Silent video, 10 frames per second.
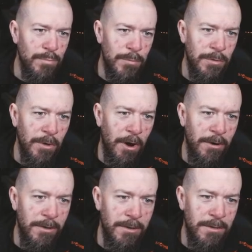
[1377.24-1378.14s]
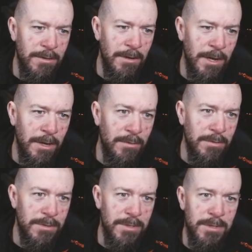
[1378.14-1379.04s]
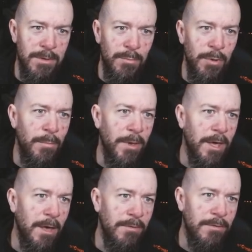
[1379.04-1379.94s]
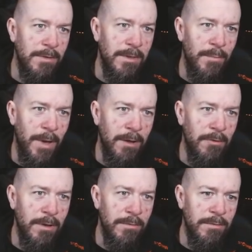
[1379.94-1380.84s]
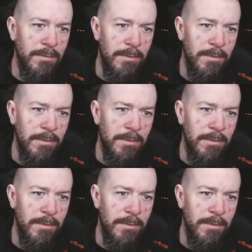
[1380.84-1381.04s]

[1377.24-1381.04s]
dark clouds popping out in the background.